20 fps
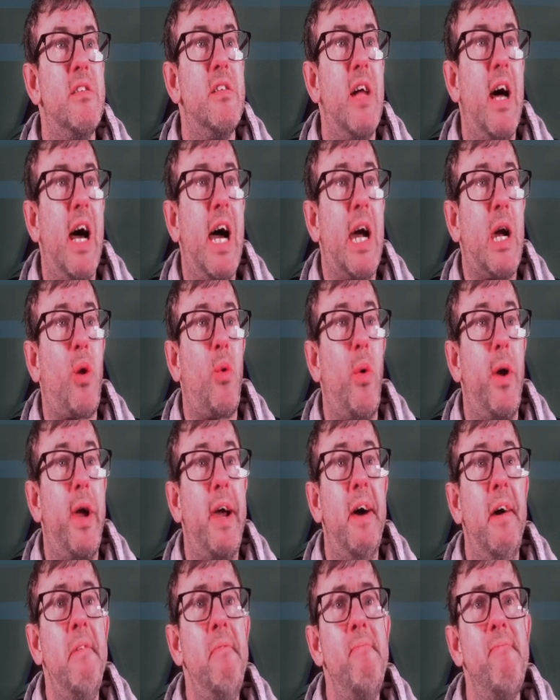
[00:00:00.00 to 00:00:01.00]

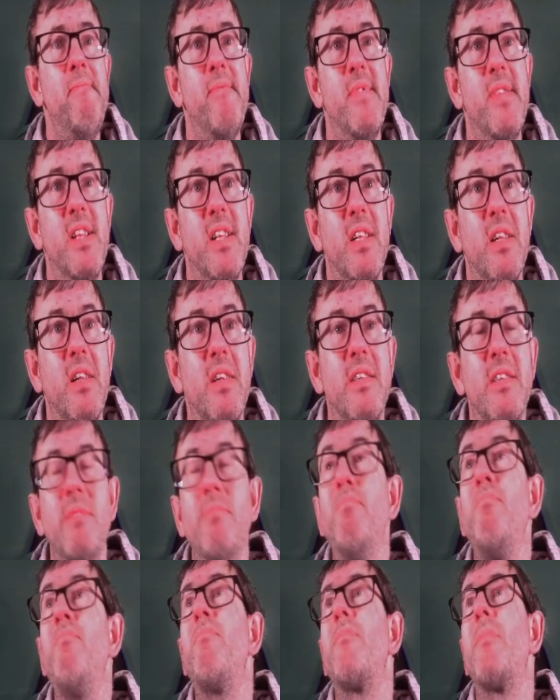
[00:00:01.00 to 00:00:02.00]
Aguirre,
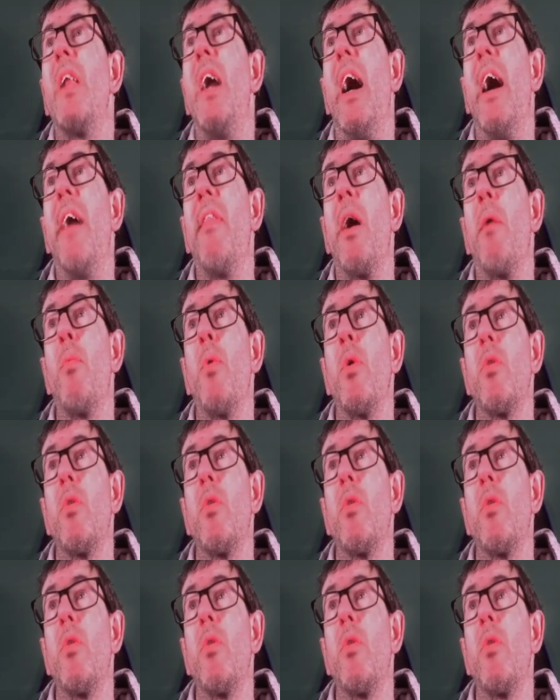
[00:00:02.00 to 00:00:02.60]
and that will